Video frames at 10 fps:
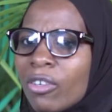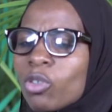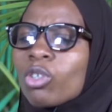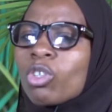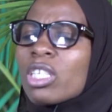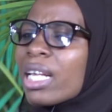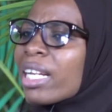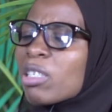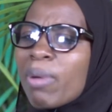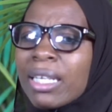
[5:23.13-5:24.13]
So just
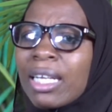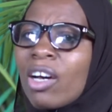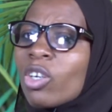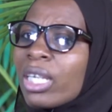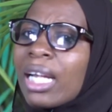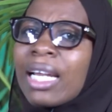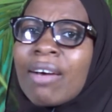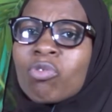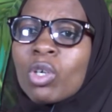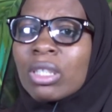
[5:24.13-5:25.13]
expect that, oh yeah,
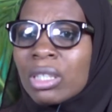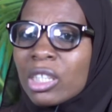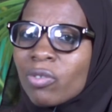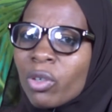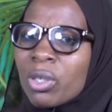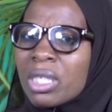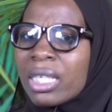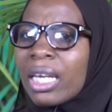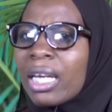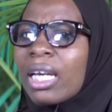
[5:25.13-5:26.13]
Allah, I've done this for your
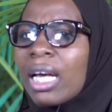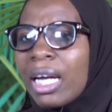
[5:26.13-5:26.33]
sake,